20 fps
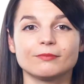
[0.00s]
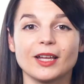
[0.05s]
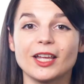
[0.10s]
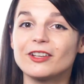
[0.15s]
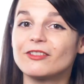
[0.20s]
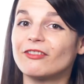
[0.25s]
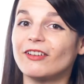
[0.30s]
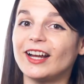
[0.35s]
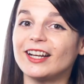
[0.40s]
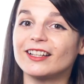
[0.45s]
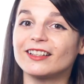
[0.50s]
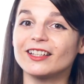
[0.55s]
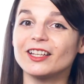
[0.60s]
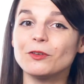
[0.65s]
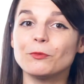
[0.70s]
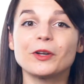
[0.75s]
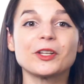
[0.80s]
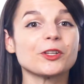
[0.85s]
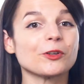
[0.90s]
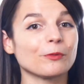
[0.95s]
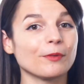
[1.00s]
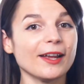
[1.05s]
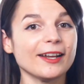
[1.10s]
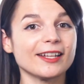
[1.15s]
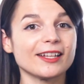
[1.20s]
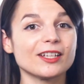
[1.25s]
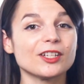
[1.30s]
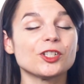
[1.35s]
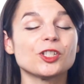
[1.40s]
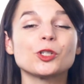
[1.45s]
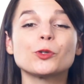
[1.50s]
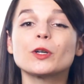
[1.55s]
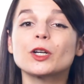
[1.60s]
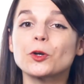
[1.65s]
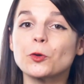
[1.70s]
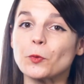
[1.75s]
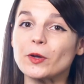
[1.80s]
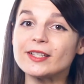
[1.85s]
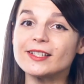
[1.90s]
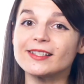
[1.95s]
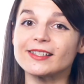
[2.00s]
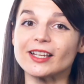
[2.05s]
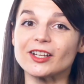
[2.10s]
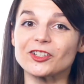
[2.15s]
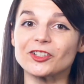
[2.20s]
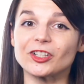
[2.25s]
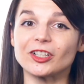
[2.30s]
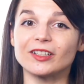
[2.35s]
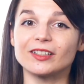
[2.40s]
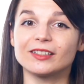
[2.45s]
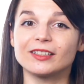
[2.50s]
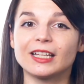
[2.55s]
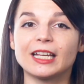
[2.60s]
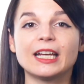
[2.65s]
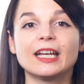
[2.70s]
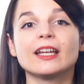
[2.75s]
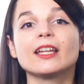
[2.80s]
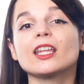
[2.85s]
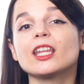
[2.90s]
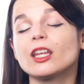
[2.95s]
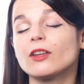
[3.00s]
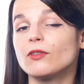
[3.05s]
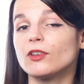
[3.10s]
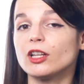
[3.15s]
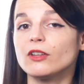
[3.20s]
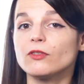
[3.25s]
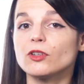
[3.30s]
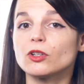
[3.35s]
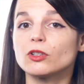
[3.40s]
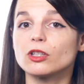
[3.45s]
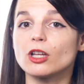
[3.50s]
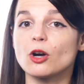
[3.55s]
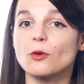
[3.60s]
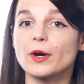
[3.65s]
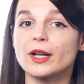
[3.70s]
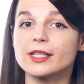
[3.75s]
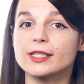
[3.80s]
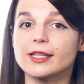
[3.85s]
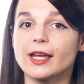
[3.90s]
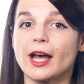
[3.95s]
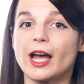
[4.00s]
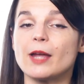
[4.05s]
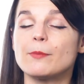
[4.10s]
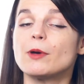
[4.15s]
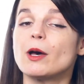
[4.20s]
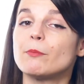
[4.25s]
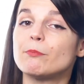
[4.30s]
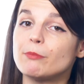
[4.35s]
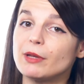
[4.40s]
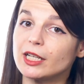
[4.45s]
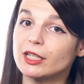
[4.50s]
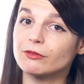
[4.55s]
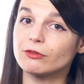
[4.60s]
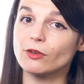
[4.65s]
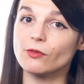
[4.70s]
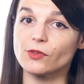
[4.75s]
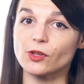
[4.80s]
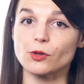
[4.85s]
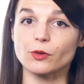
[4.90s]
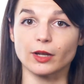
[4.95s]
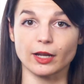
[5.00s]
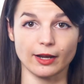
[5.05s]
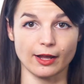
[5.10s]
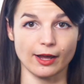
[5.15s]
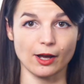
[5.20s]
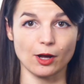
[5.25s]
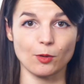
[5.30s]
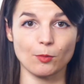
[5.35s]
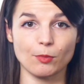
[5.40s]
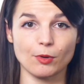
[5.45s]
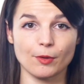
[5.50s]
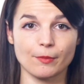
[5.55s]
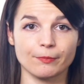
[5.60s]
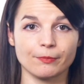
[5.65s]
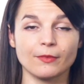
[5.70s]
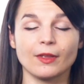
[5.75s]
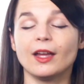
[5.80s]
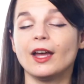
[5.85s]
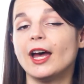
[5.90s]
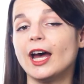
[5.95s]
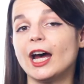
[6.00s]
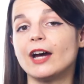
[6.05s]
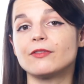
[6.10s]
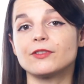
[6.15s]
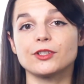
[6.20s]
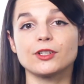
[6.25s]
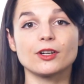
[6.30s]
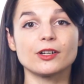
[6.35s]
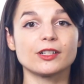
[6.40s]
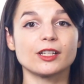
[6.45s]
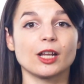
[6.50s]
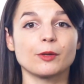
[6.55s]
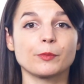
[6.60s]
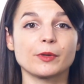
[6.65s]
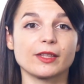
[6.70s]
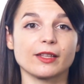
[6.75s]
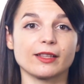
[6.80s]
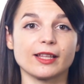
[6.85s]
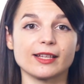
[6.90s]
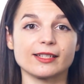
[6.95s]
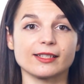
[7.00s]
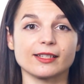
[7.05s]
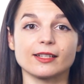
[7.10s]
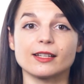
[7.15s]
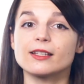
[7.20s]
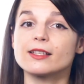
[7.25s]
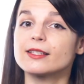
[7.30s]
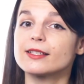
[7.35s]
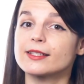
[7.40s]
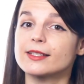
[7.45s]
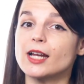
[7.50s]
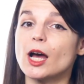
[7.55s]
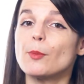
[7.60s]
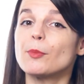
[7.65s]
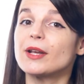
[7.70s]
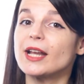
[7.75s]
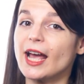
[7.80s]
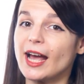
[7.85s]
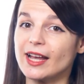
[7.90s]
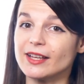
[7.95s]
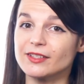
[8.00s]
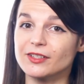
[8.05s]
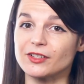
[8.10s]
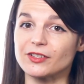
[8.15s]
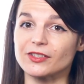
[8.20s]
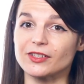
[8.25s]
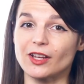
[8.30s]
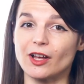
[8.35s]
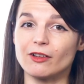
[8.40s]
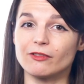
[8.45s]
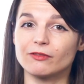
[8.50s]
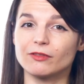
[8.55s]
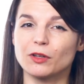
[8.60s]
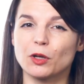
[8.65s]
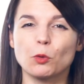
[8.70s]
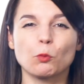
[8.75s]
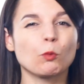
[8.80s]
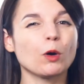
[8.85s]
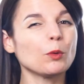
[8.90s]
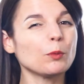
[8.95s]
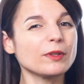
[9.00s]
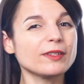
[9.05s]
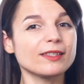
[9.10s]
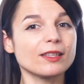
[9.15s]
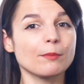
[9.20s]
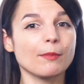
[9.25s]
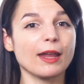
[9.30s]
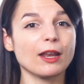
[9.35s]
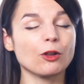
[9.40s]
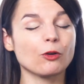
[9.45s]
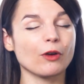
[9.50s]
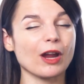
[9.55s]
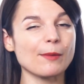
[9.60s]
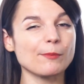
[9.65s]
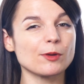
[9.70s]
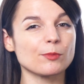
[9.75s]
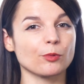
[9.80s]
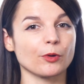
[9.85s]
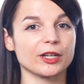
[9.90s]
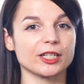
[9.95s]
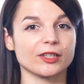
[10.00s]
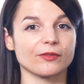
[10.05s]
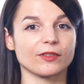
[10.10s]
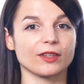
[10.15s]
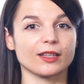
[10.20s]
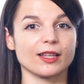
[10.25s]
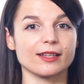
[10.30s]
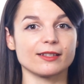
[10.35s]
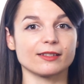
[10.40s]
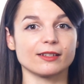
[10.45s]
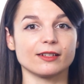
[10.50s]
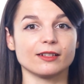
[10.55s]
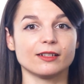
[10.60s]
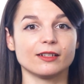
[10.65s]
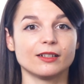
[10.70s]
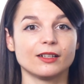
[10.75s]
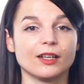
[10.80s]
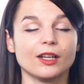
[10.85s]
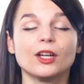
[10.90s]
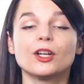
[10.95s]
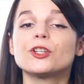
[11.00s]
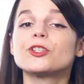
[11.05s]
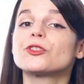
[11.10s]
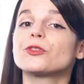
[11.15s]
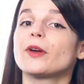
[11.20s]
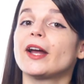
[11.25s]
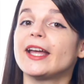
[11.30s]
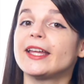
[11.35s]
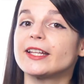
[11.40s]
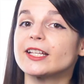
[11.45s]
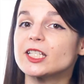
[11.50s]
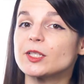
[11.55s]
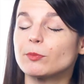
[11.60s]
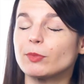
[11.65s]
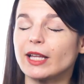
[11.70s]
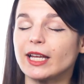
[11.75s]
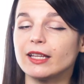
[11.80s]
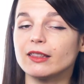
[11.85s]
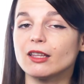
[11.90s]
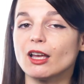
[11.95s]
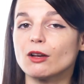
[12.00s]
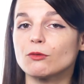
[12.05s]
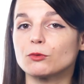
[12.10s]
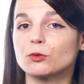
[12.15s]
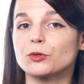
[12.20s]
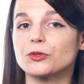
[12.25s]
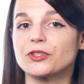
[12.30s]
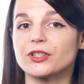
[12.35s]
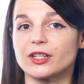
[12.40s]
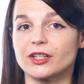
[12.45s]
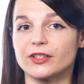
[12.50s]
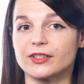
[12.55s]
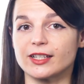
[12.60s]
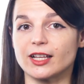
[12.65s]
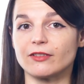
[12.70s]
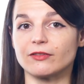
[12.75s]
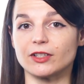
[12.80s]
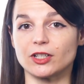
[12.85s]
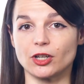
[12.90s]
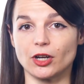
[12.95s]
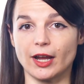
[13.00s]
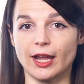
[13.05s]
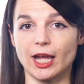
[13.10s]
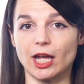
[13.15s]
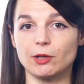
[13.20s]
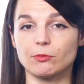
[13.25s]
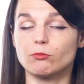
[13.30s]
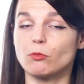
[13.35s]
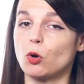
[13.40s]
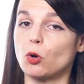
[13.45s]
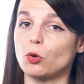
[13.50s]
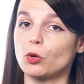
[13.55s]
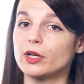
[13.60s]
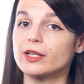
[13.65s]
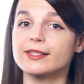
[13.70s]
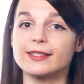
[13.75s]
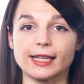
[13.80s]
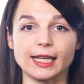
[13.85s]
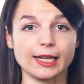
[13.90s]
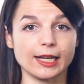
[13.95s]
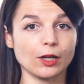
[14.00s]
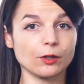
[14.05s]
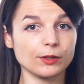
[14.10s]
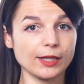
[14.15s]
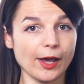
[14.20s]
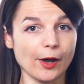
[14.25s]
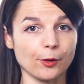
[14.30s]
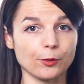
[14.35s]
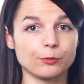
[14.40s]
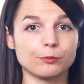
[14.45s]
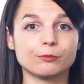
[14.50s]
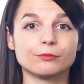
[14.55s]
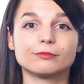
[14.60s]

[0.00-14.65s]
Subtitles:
And finally, when you're ready, do a quiz session. Even if you're low on time, a bit of review can help. After you're done with a lesson, stop and ask yourself, what was the main grammar point of the lesson? Try and explain that rule to yourself in your head, or say it out loud.